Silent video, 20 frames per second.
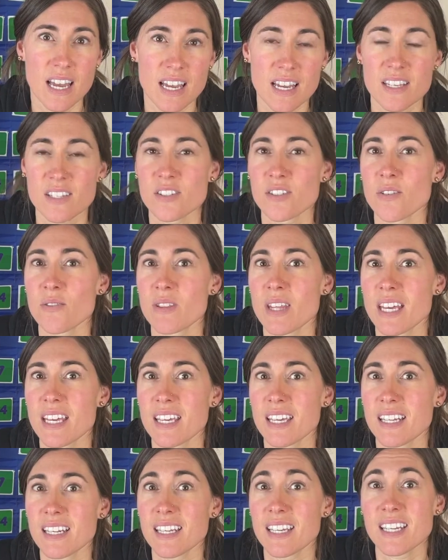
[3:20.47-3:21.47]
so they
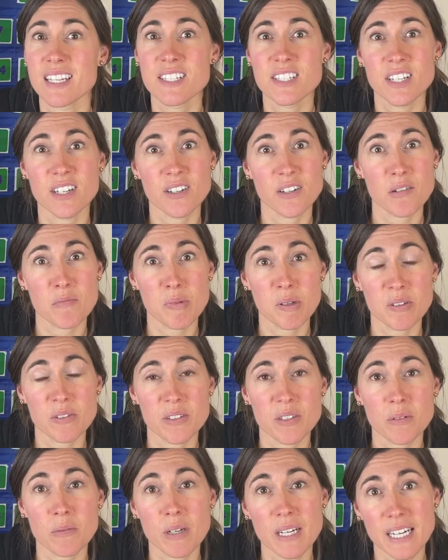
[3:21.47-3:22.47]
can continue to build
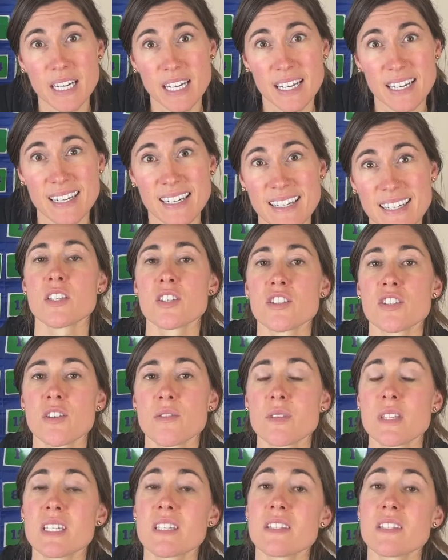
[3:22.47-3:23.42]
their reading. So these